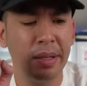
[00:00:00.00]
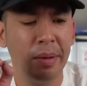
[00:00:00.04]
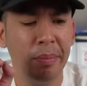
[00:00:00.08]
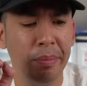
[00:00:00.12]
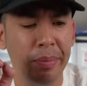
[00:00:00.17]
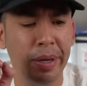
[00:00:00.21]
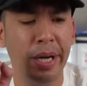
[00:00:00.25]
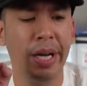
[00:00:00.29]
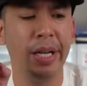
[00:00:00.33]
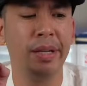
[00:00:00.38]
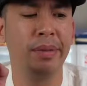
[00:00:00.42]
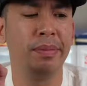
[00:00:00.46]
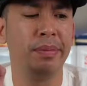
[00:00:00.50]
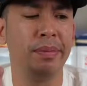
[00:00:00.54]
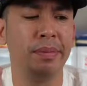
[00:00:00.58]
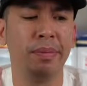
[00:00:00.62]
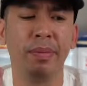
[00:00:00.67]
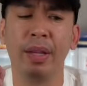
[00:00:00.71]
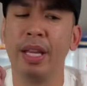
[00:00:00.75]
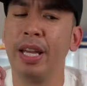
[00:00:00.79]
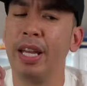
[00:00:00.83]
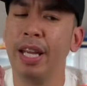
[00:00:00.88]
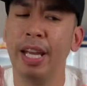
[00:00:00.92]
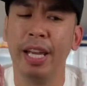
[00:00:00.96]
but
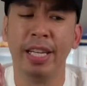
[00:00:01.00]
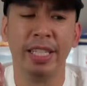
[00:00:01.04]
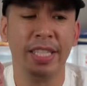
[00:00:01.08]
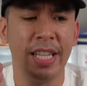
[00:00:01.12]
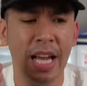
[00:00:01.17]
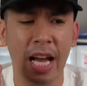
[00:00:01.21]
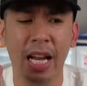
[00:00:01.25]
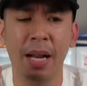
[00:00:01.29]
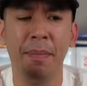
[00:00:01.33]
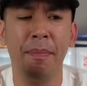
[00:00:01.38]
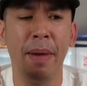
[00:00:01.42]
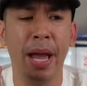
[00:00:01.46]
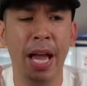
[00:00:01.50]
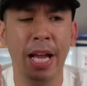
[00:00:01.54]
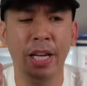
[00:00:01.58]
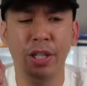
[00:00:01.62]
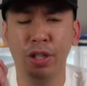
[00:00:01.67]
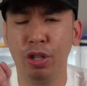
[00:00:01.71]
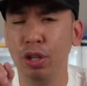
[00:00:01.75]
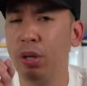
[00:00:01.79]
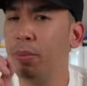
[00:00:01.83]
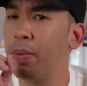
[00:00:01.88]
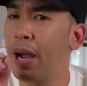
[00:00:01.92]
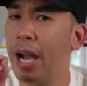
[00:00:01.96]
it's not a bad
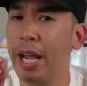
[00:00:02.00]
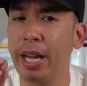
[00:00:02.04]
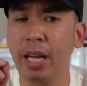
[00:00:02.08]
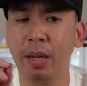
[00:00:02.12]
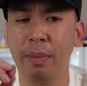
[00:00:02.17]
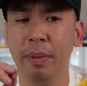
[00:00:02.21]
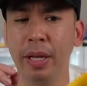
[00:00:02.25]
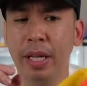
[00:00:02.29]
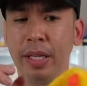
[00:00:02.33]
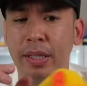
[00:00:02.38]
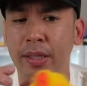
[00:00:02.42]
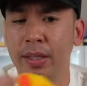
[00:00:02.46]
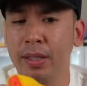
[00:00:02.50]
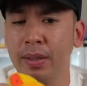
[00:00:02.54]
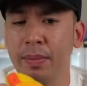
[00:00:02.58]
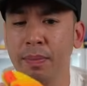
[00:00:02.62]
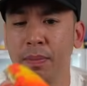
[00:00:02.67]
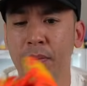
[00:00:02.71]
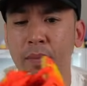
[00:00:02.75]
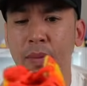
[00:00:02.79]
shoe by any means.